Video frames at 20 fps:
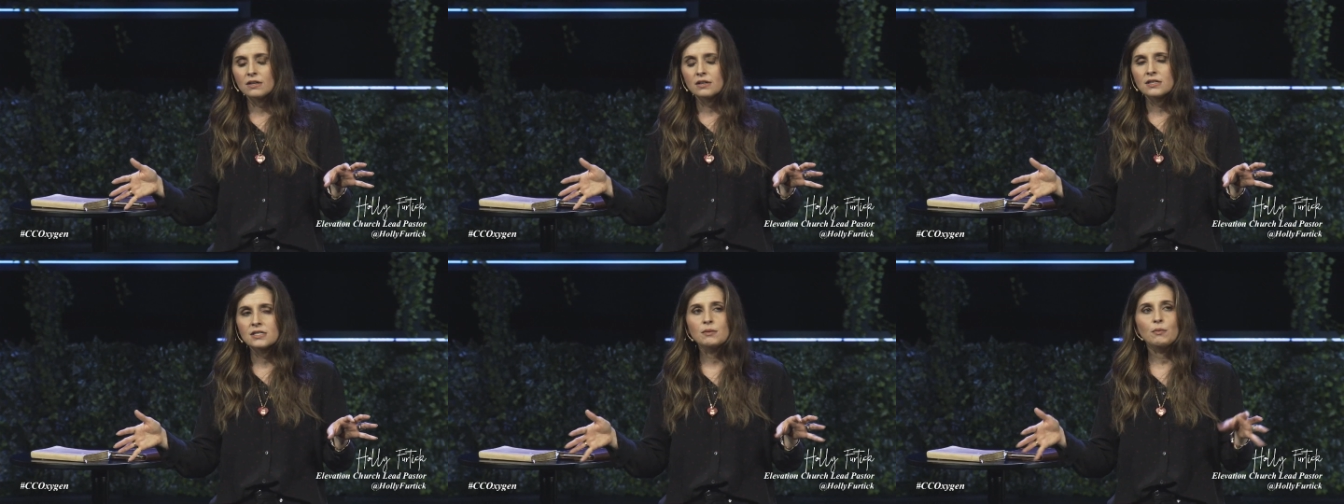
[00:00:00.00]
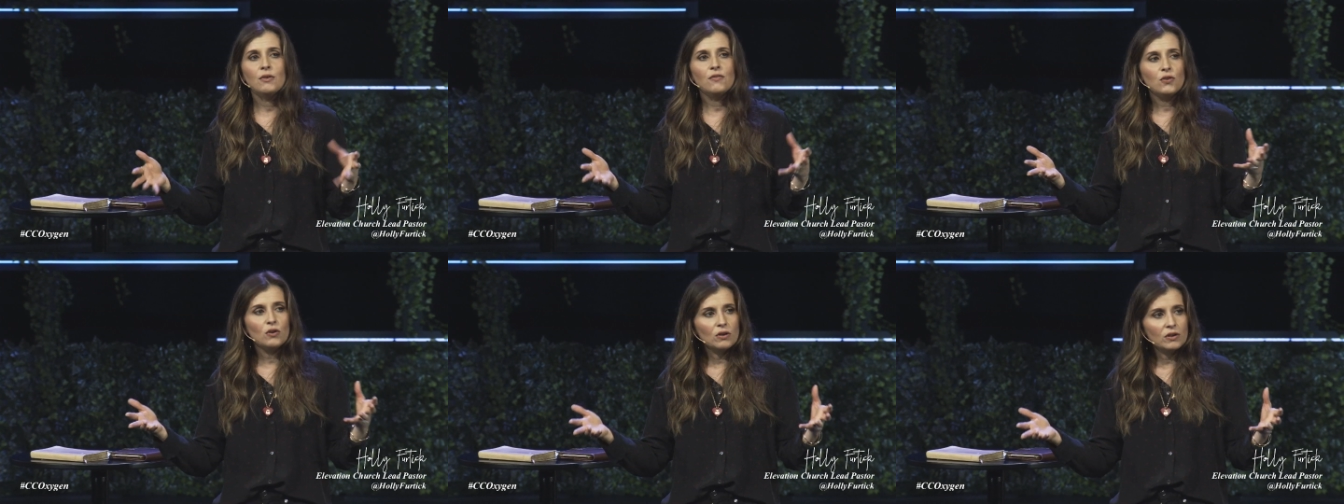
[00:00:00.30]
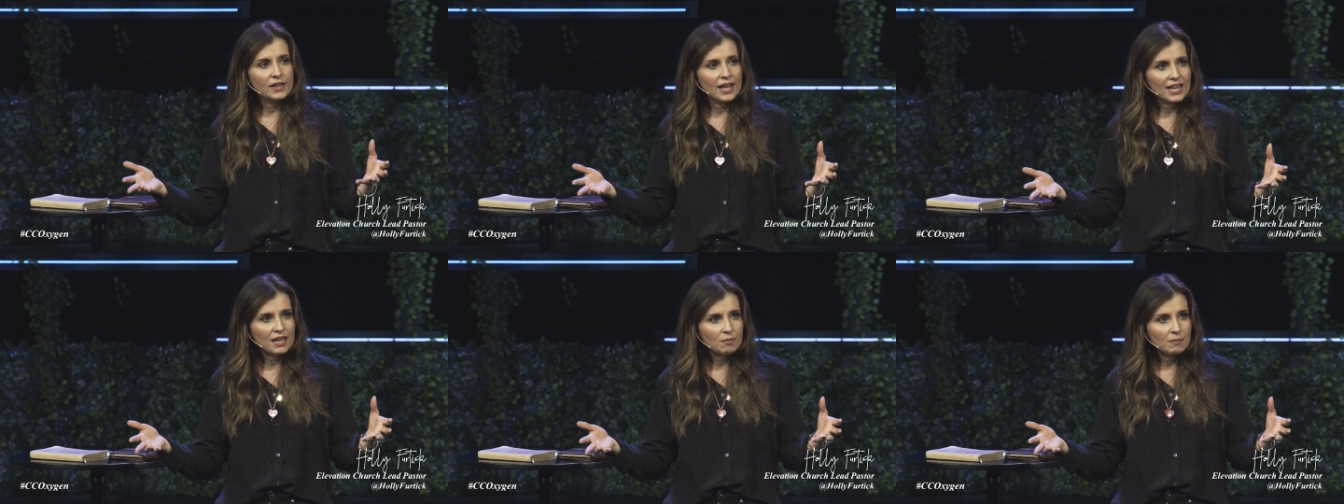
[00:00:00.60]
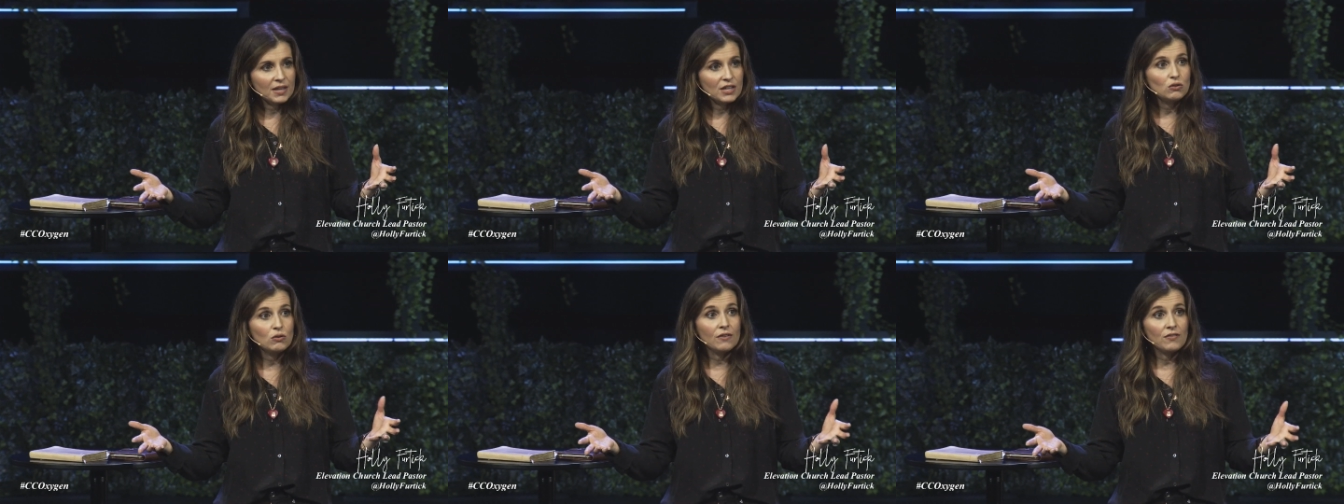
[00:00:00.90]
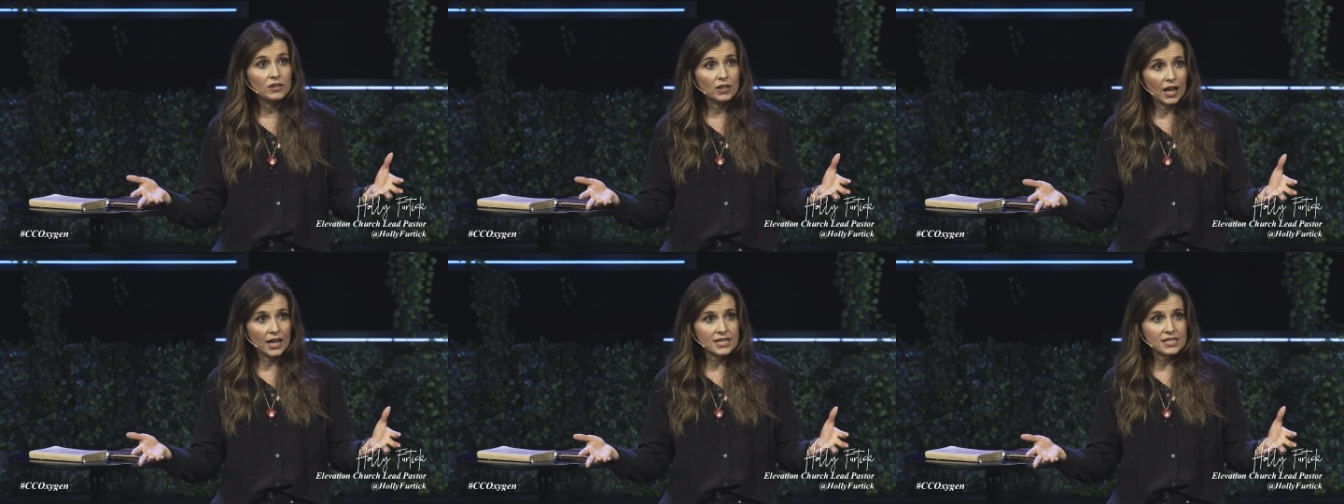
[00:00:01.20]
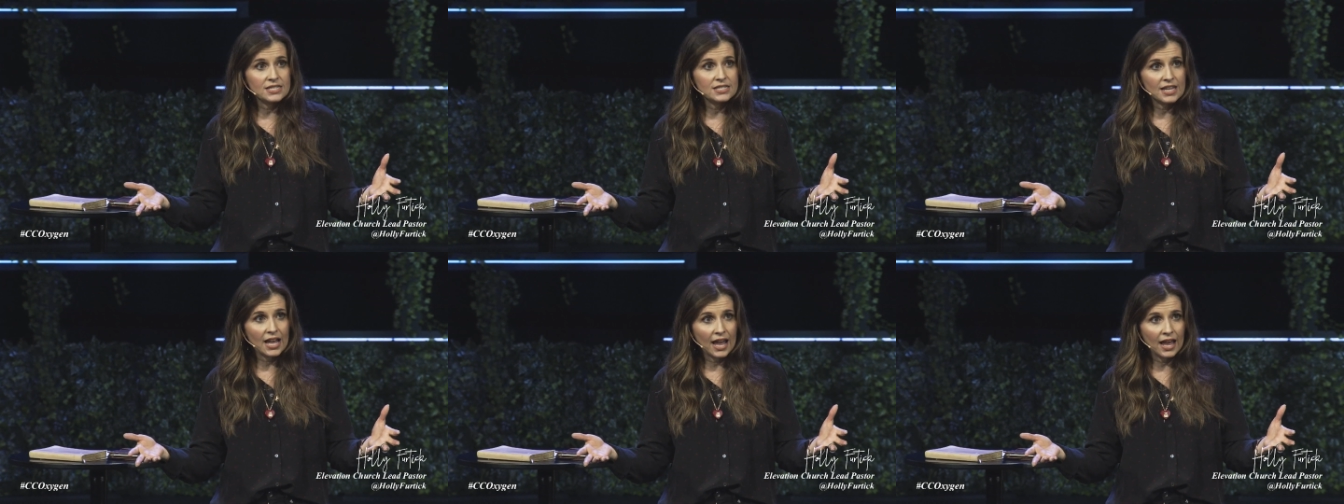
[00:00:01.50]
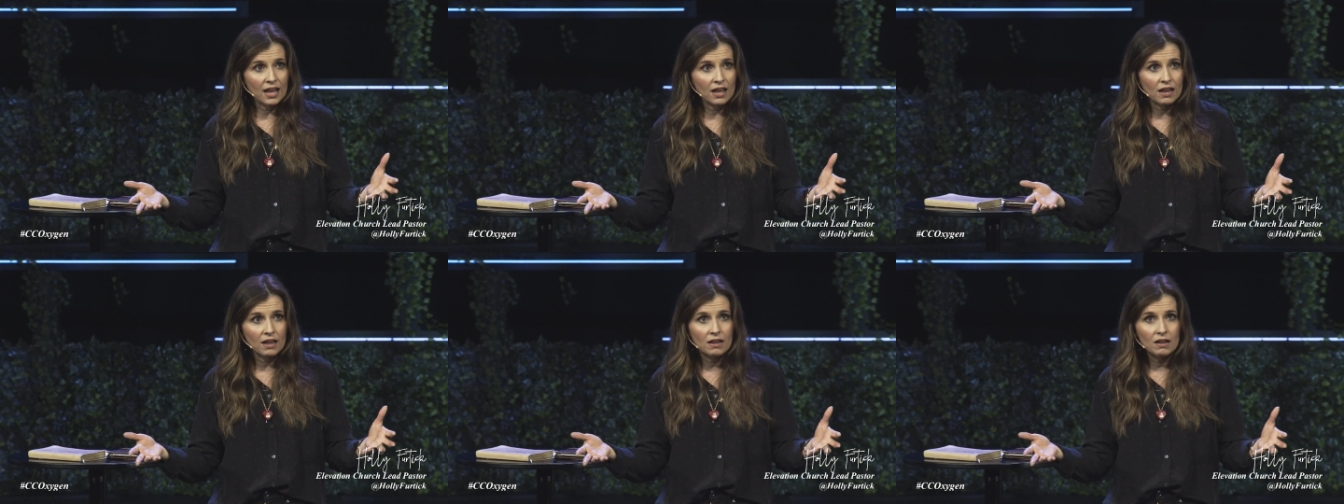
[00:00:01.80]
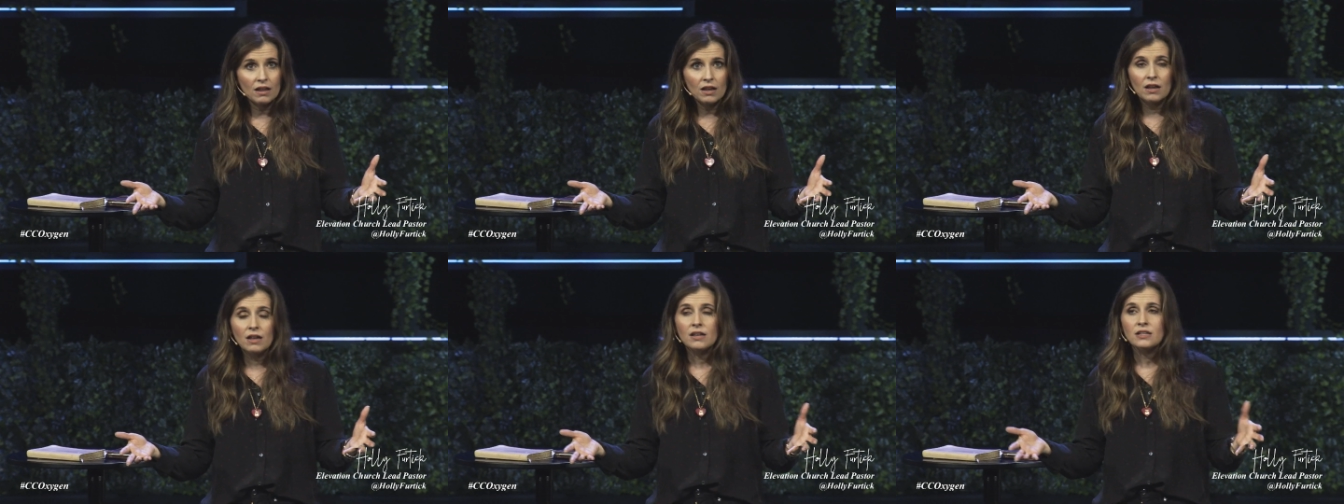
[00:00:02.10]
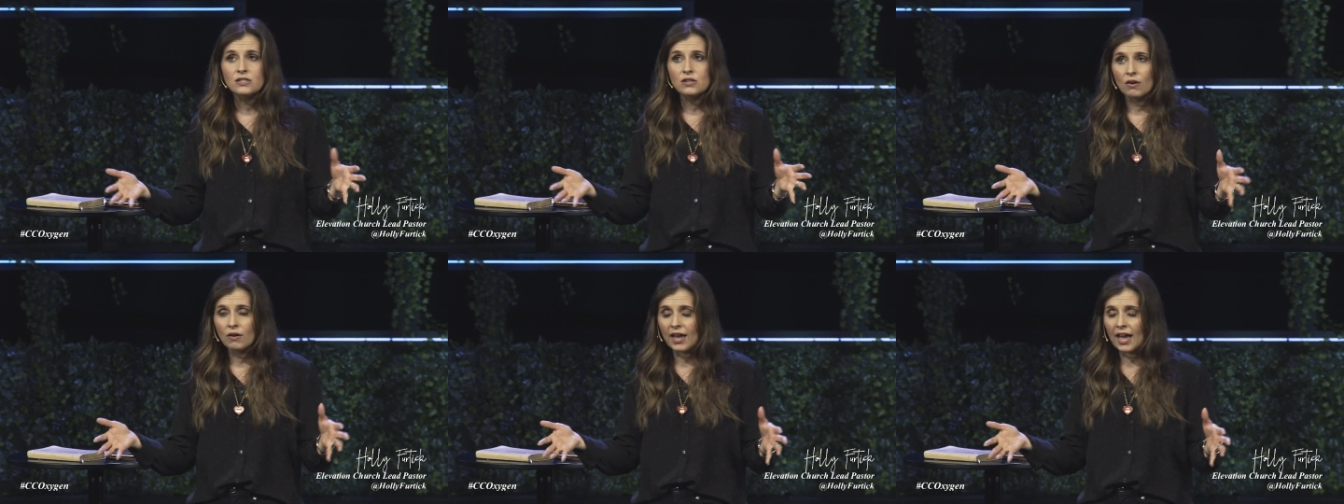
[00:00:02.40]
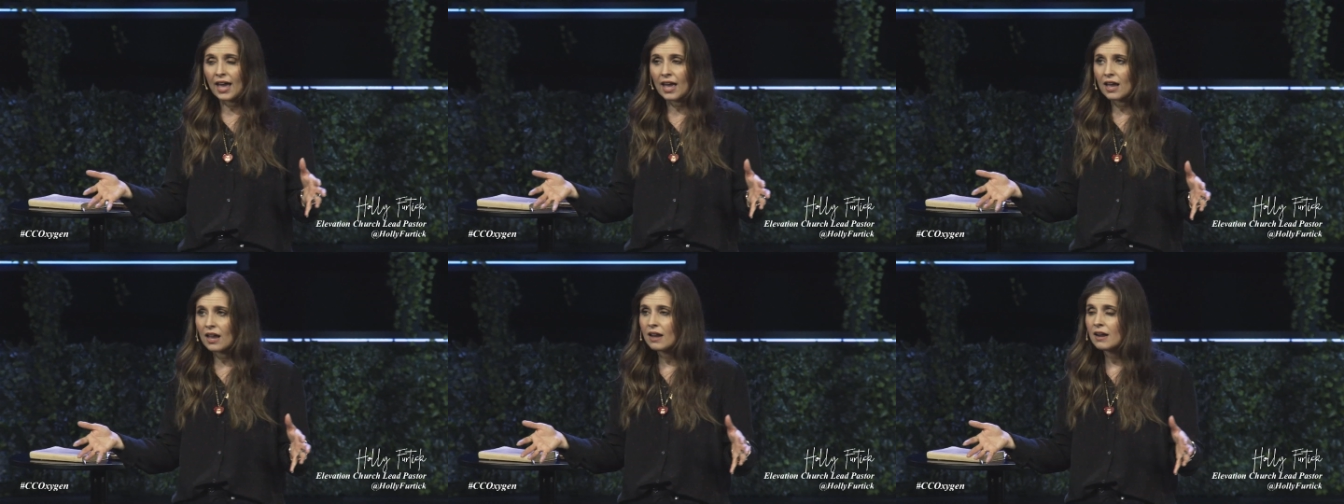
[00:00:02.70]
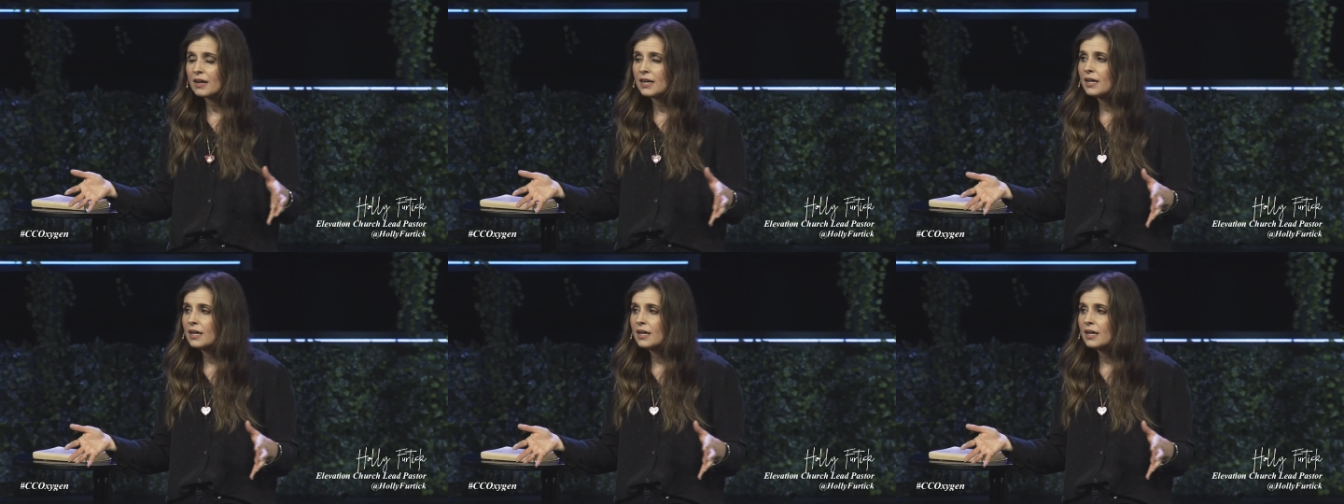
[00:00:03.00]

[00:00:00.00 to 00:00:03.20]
some of you are like me and you have a lot to say. It's okay.